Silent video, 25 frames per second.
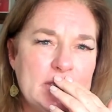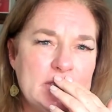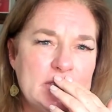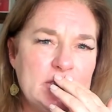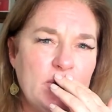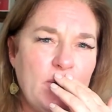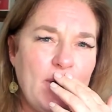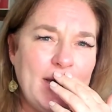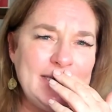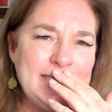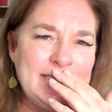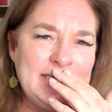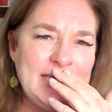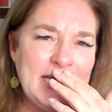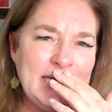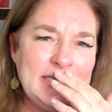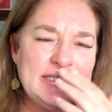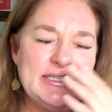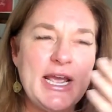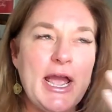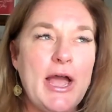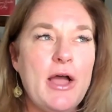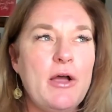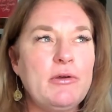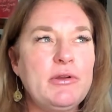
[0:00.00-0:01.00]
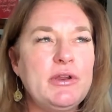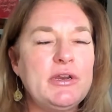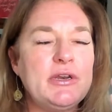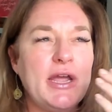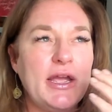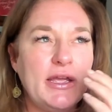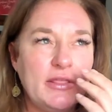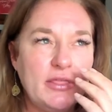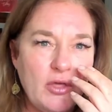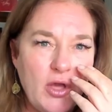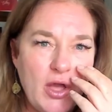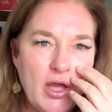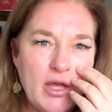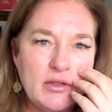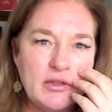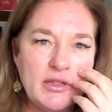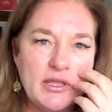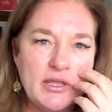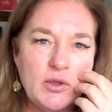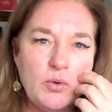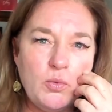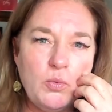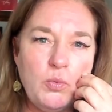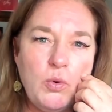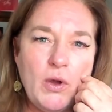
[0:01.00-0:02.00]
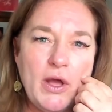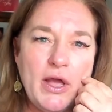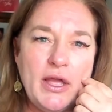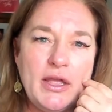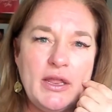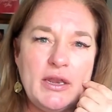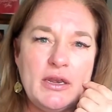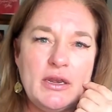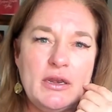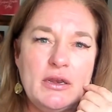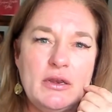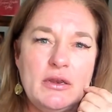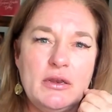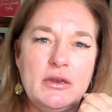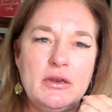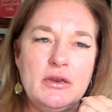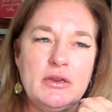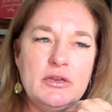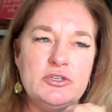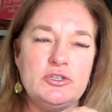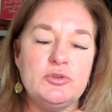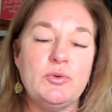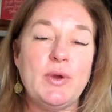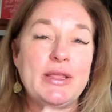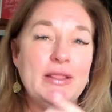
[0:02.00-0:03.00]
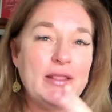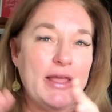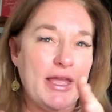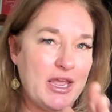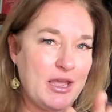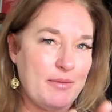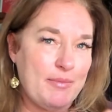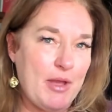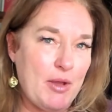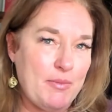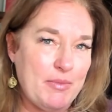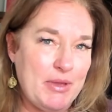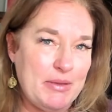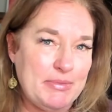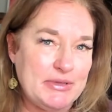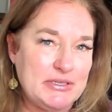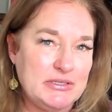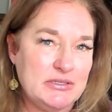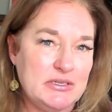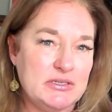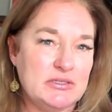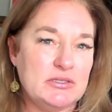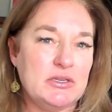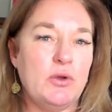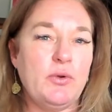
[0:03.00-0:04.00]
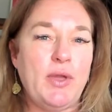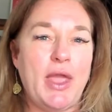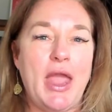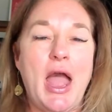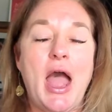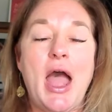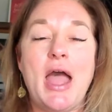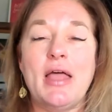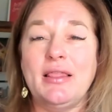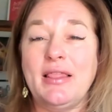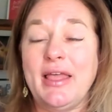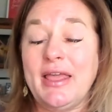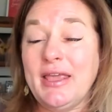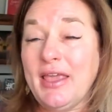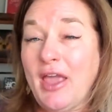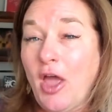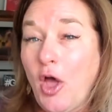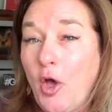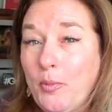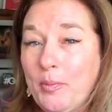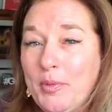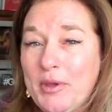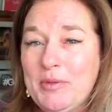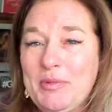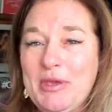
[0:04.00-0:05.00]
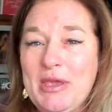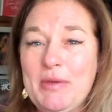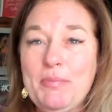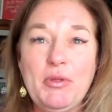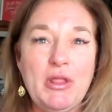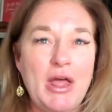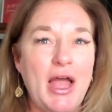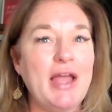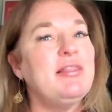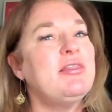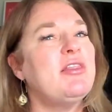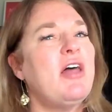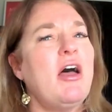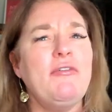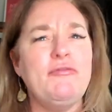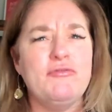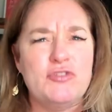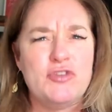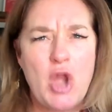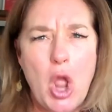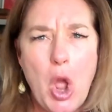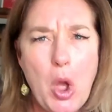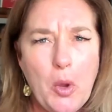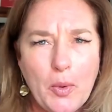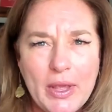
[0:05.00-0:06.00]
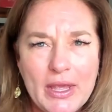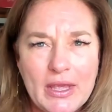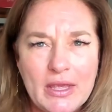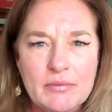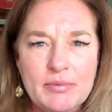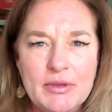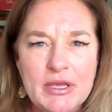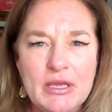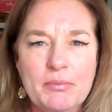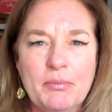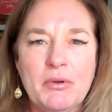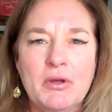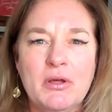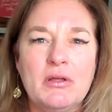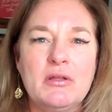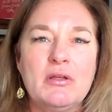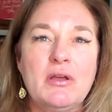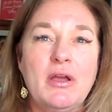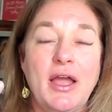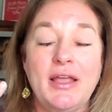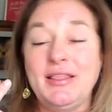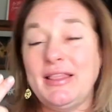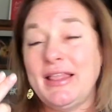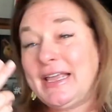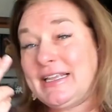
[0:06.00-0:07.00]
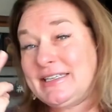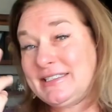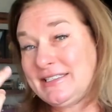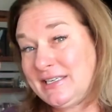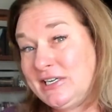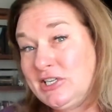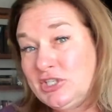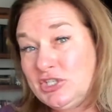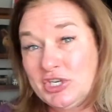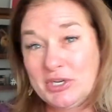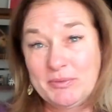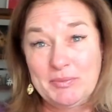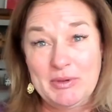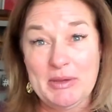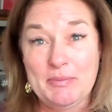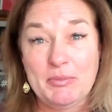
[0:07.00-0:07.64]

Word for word: So I sat down and I thought, like, what do I like about my business? Okay, I like helping people. I love knowing people. I like teaching